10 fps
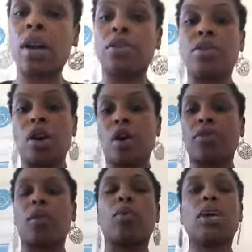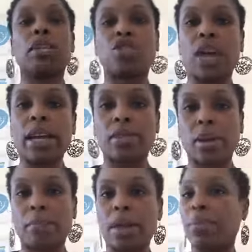that we're going to change
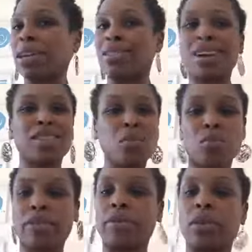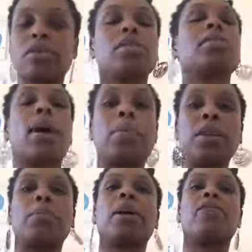something, but it doesn't reverse this
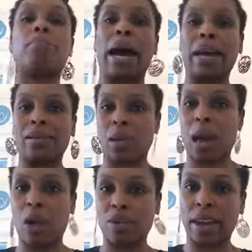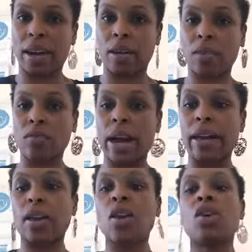epidemic of bias in healthcare,
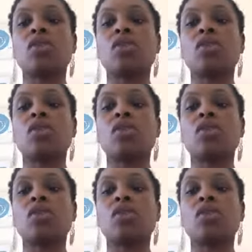right?